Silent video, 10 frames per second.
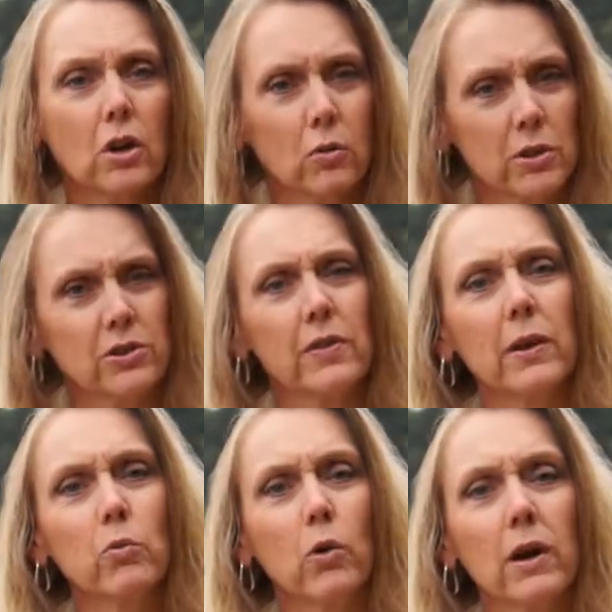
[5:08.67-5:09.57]
What do they
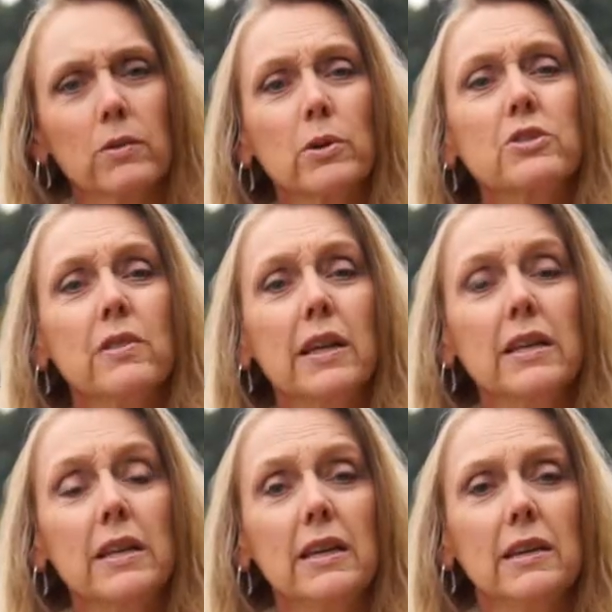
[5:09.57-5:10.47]
want? What do they
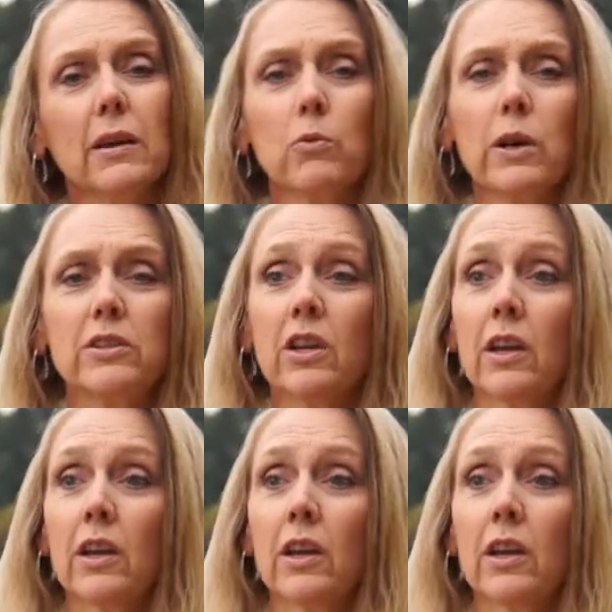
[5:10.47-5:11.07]
need? And what